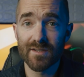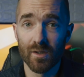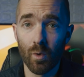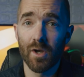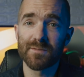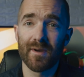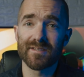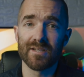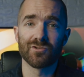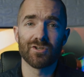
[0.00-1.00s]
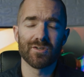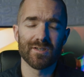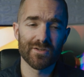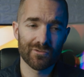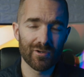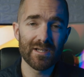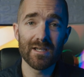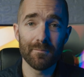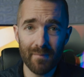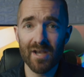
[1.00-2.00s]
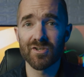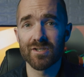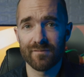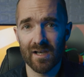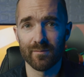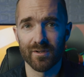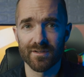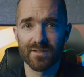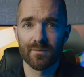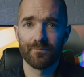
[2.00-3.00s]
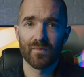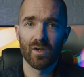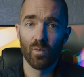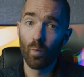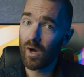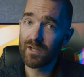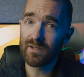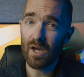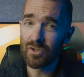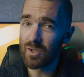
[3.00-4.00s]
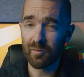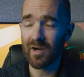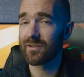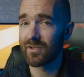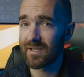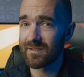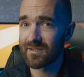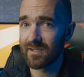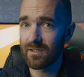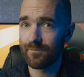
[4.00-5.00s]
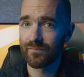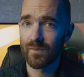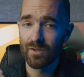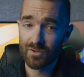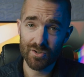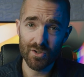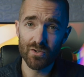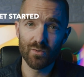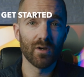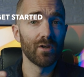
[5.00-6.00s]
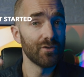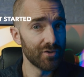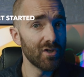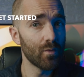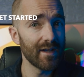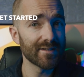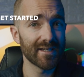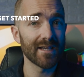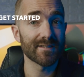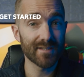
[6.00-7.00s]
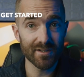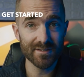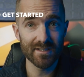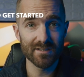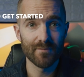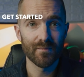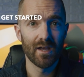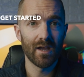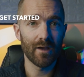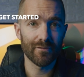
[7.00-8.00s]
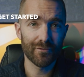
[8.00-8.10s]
that Workspace introduces three major developments. One, a new brand identity. Two, new ways to get started and